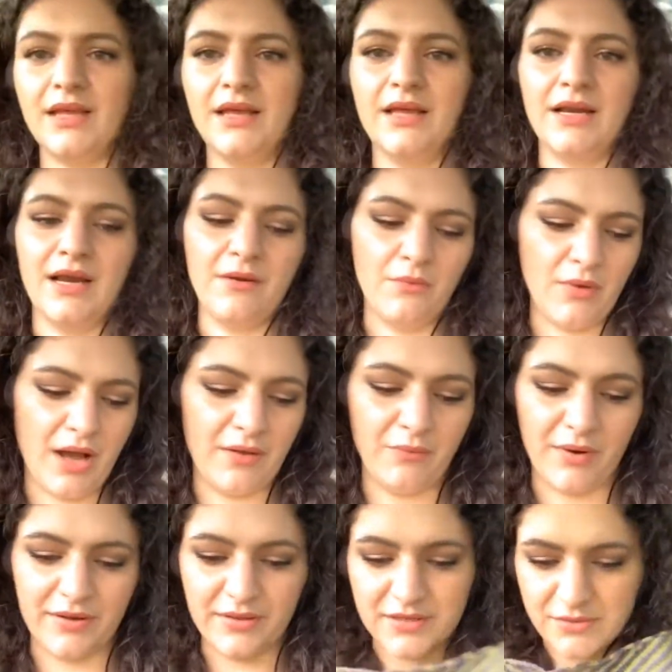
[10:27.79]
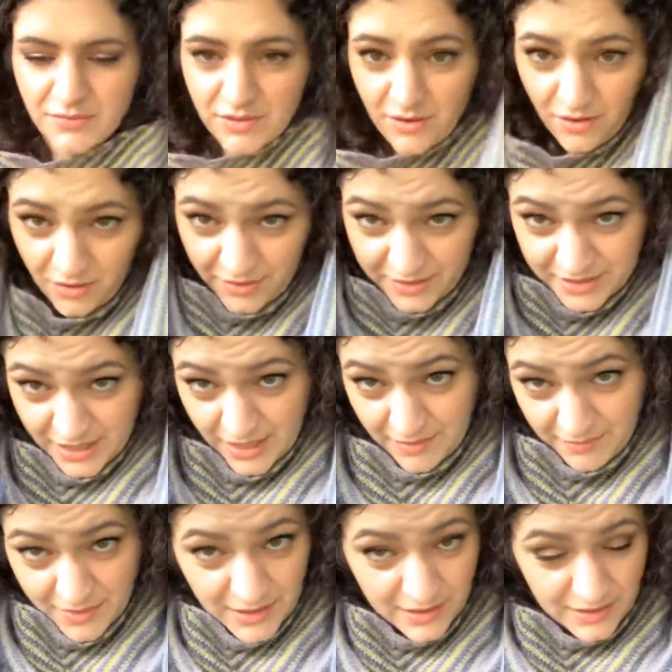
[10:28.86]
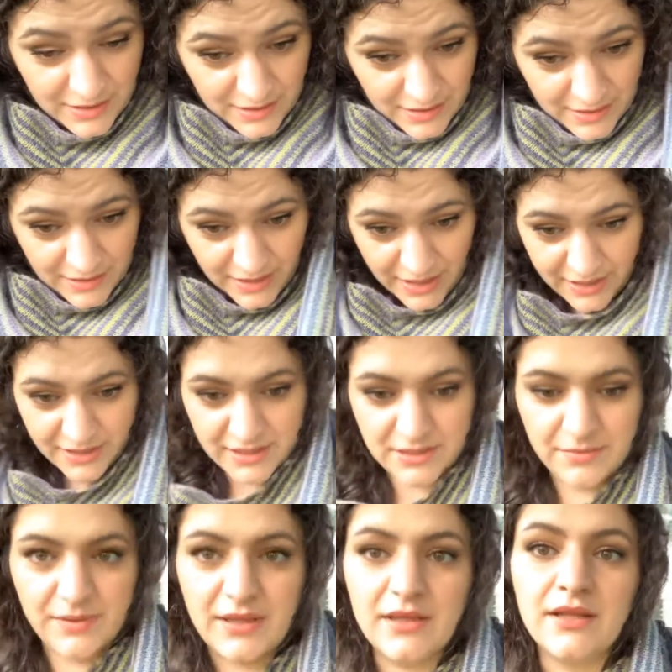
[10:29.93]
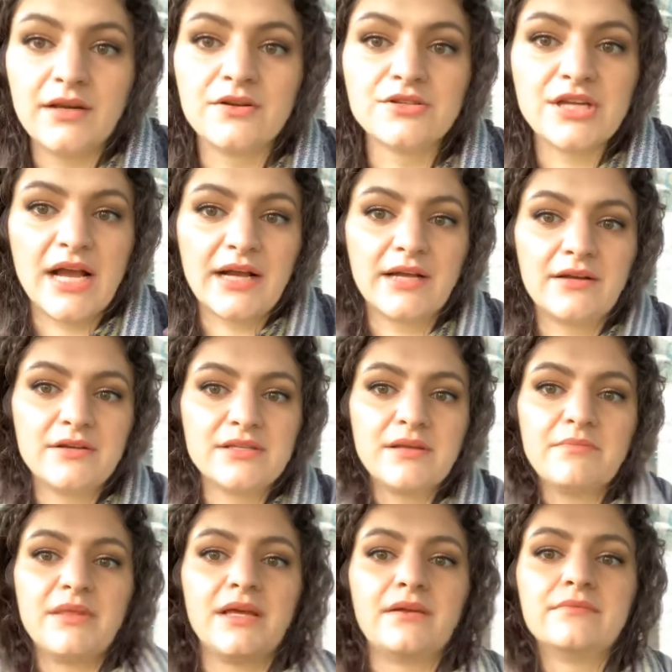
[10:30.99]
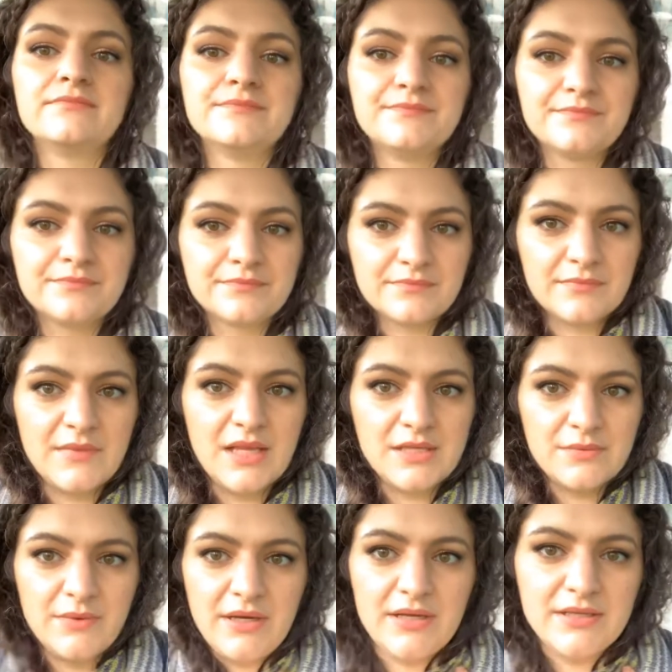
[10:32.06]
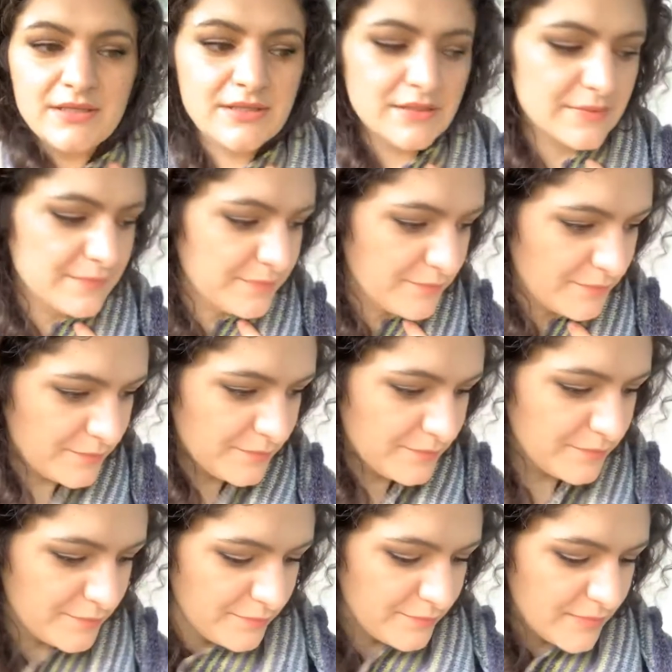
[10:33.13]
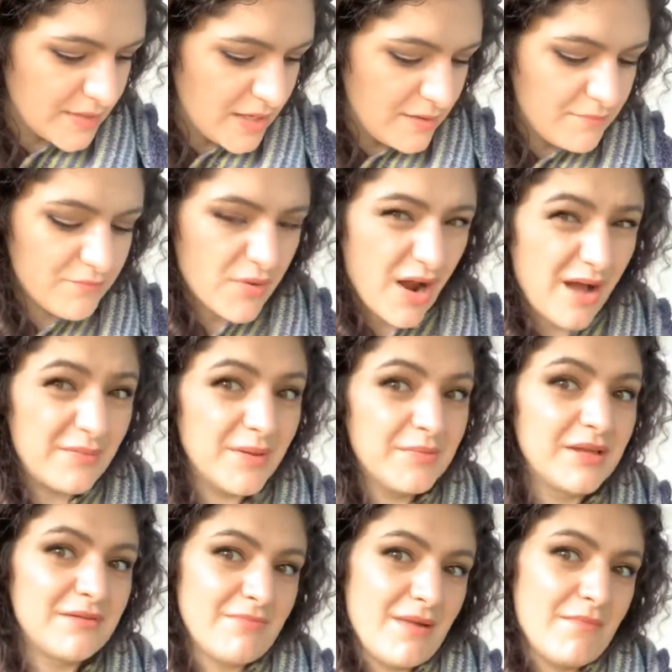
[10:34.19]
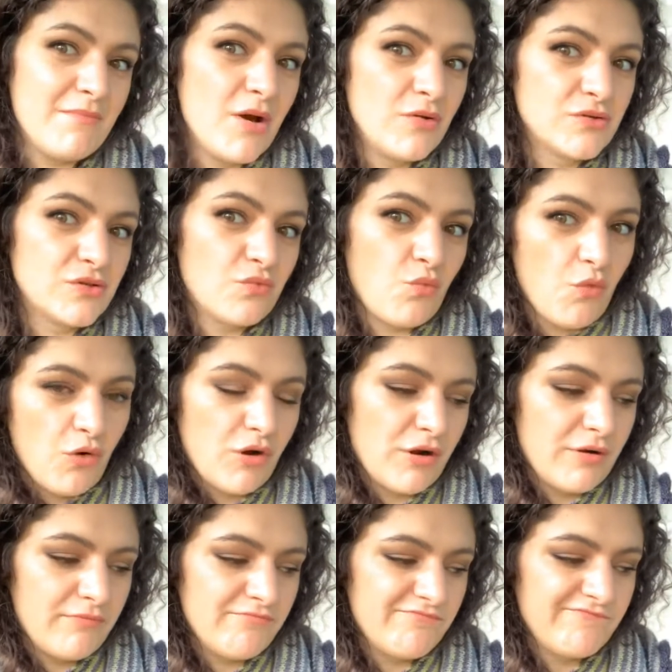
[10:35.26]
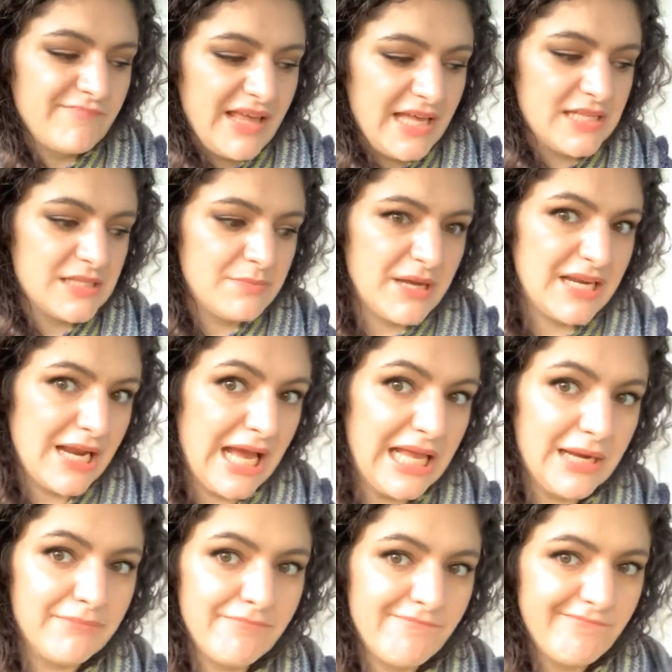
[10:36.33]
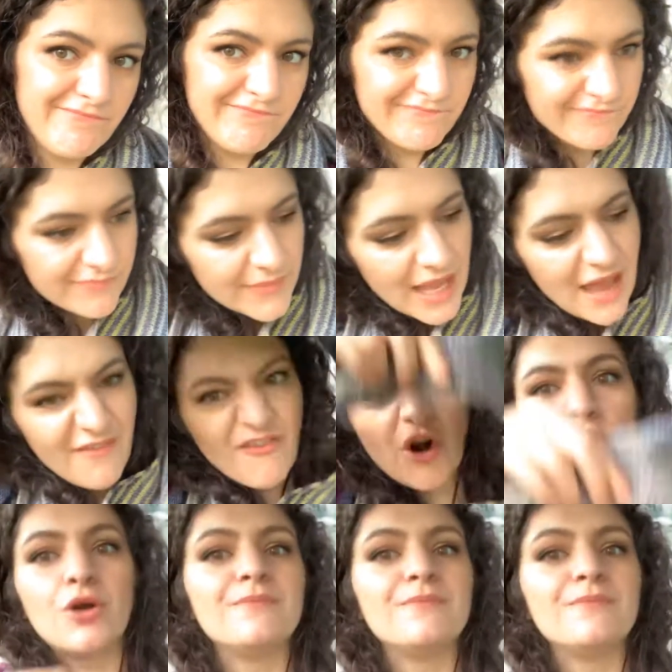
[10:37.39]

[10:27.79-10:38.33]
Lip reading: And I wear this one all the time like this with a little jacket or something. This one is probably my most worn handspun item ever.